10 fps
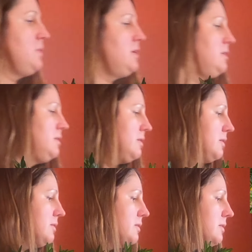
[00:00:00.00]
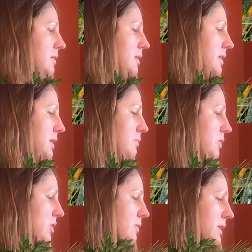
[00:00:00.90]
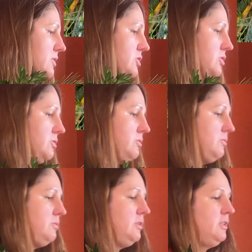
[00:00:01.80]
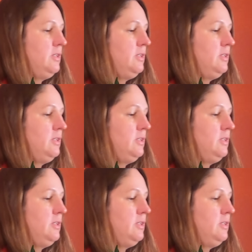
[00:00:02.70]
one, I am going to